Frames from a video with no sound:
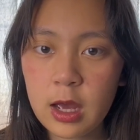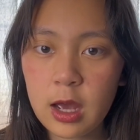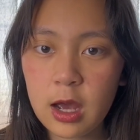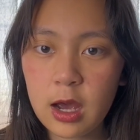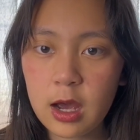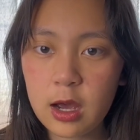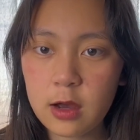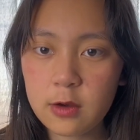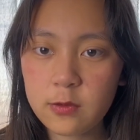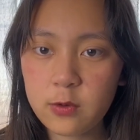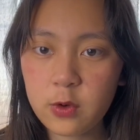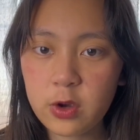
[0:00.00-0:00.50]

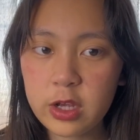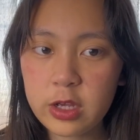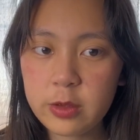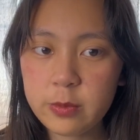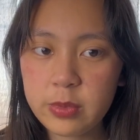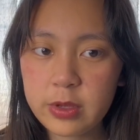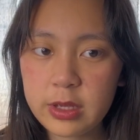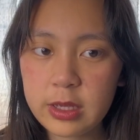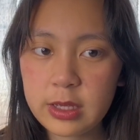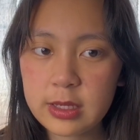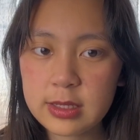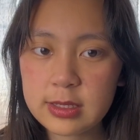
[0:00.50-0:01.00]
Avoid
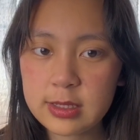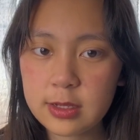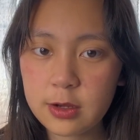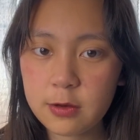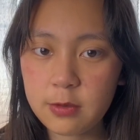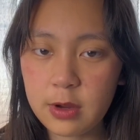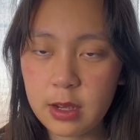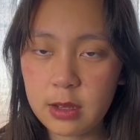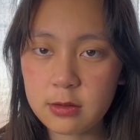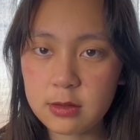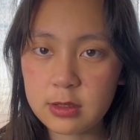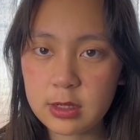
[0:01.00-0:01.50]
being
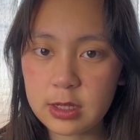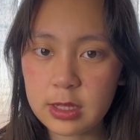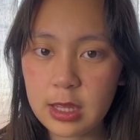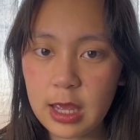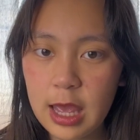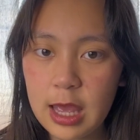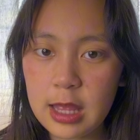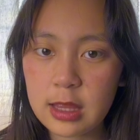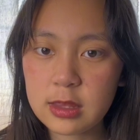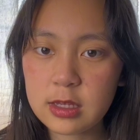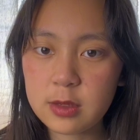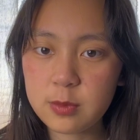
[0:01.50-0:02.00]
surrounded
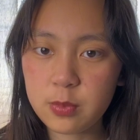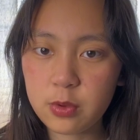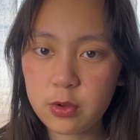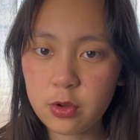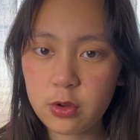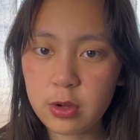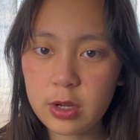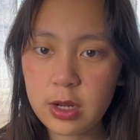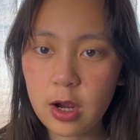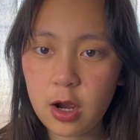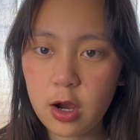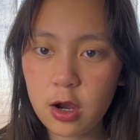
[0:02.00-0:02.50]
and
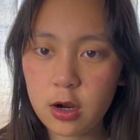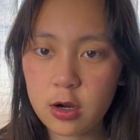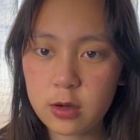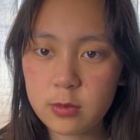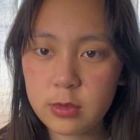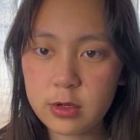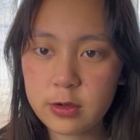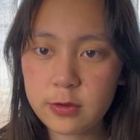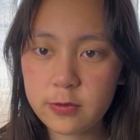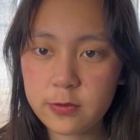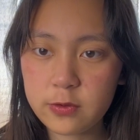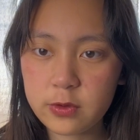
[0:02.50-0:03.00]
deploy
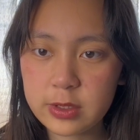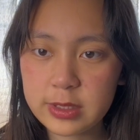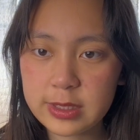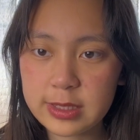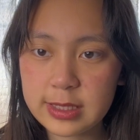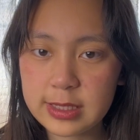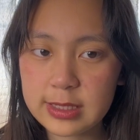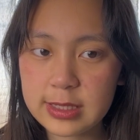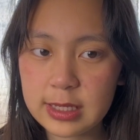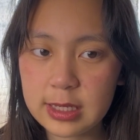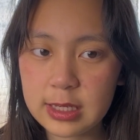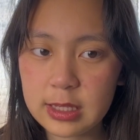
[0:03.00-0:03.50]
armored
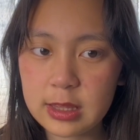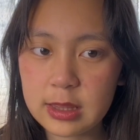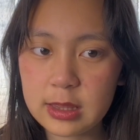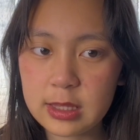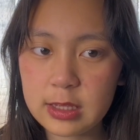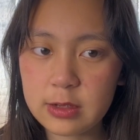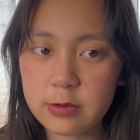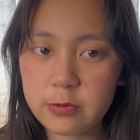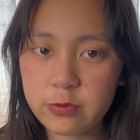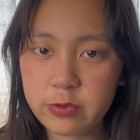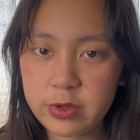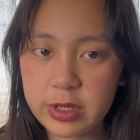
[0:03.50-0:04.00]
forces in
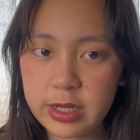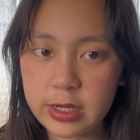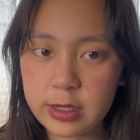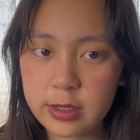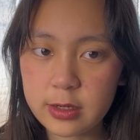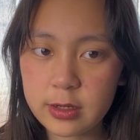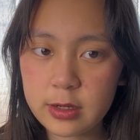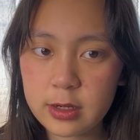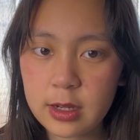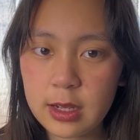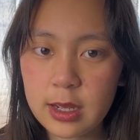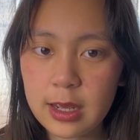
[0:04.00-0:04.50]
the rear.
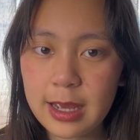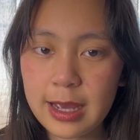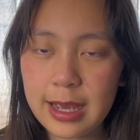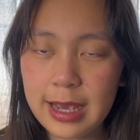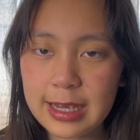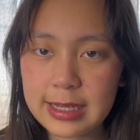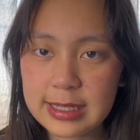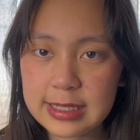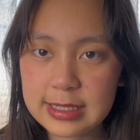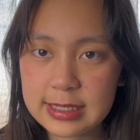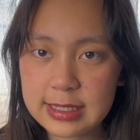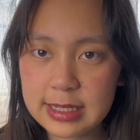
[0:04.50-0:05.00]

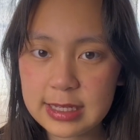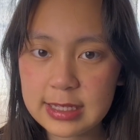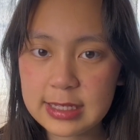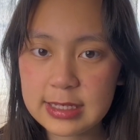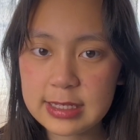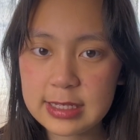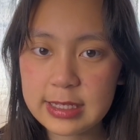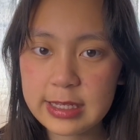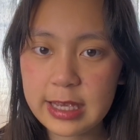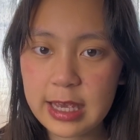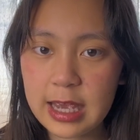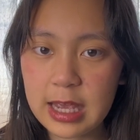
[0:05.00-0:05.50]
Assess
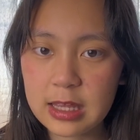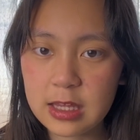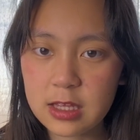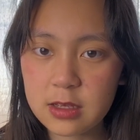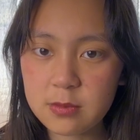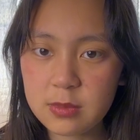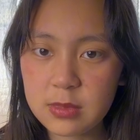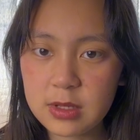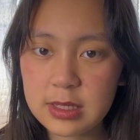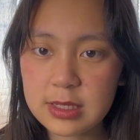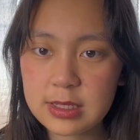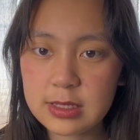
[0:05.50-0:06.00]
the
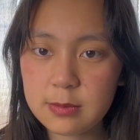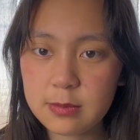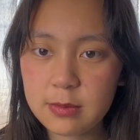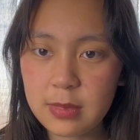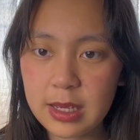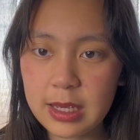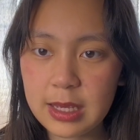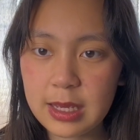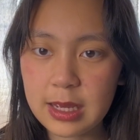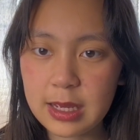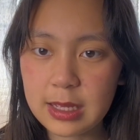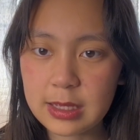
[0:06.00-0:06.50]
enemy's
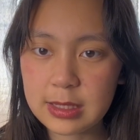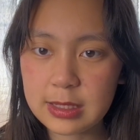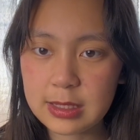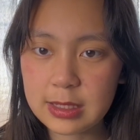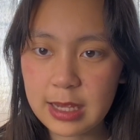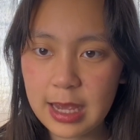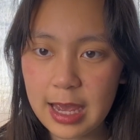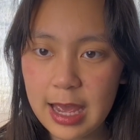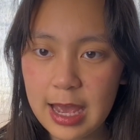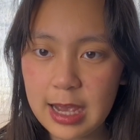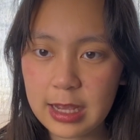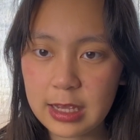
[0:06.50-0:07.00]
main
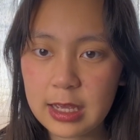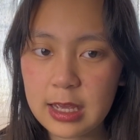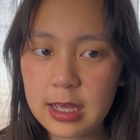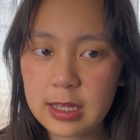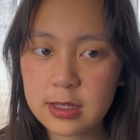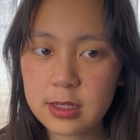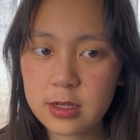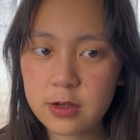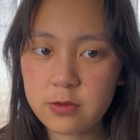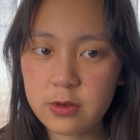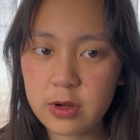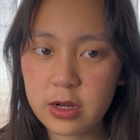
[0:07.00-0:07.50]
attack
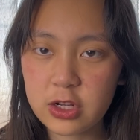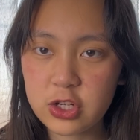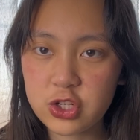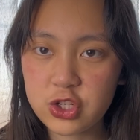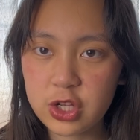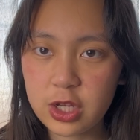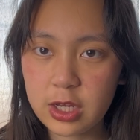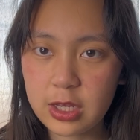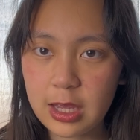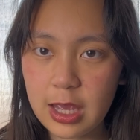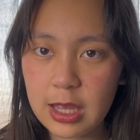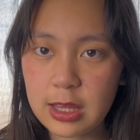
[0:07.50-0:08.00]

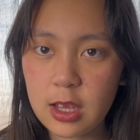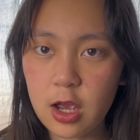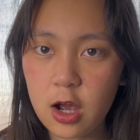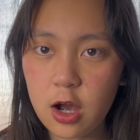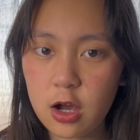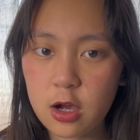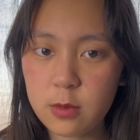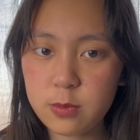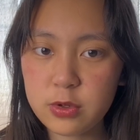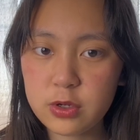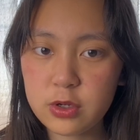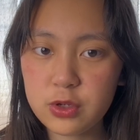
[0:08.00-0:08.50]
direction and
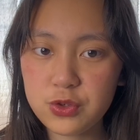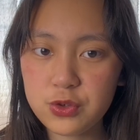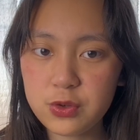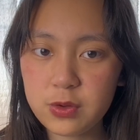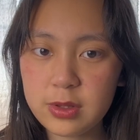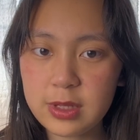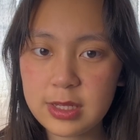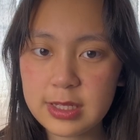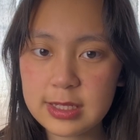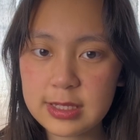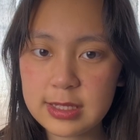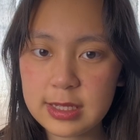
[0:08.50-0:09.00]

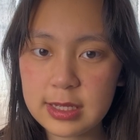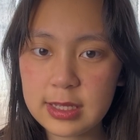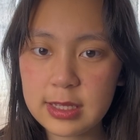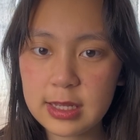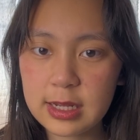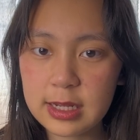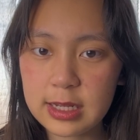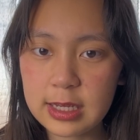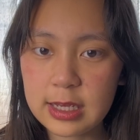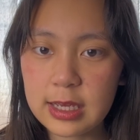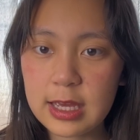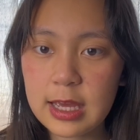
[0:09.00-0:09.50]

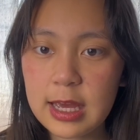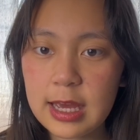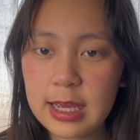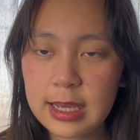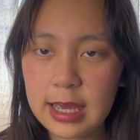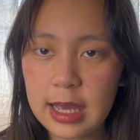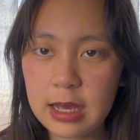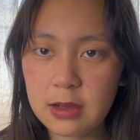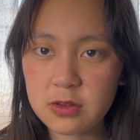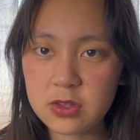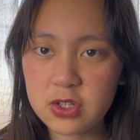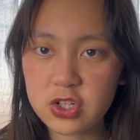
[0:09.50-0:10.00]
opportunistically
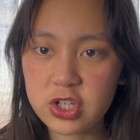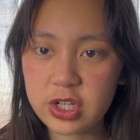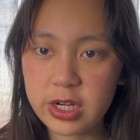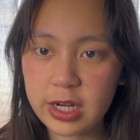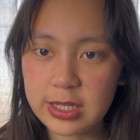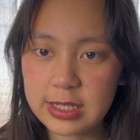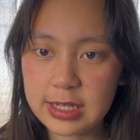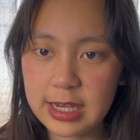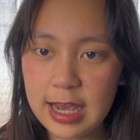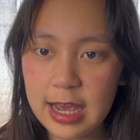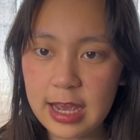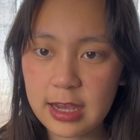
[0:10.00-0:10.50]

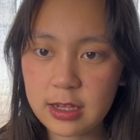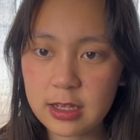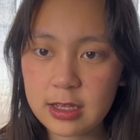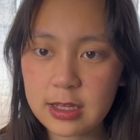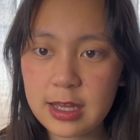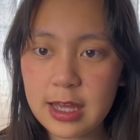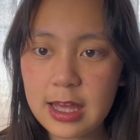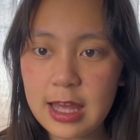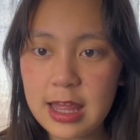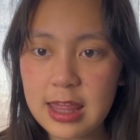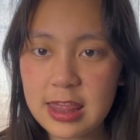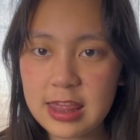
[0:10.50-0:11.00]
counterattack.
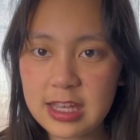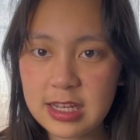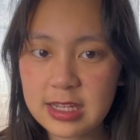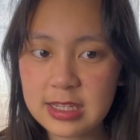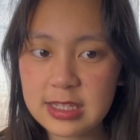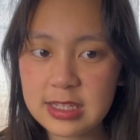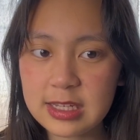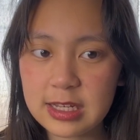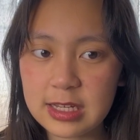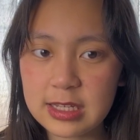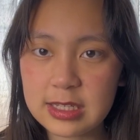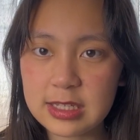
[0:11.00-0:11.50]

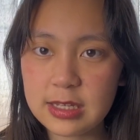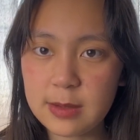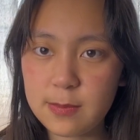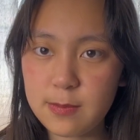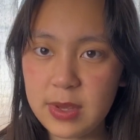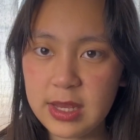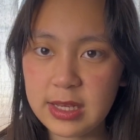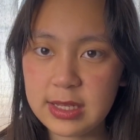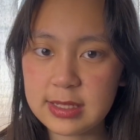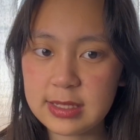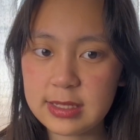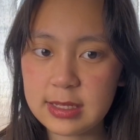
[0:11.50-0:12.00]
This is the
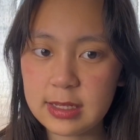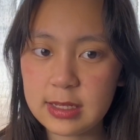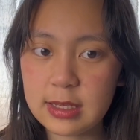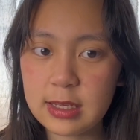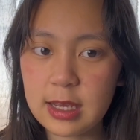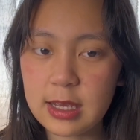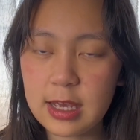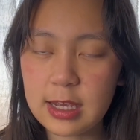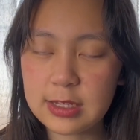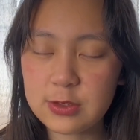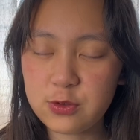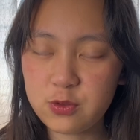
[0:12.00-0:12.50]
basic
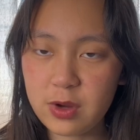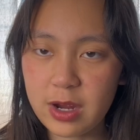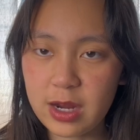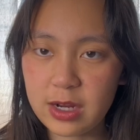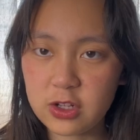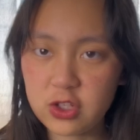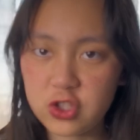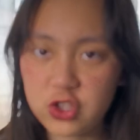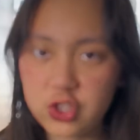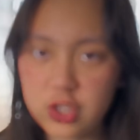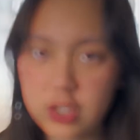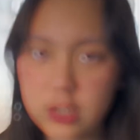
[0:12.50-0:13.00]

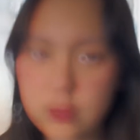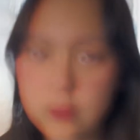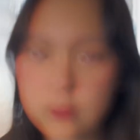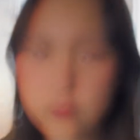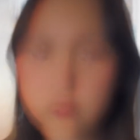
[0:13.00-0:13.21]
strategy.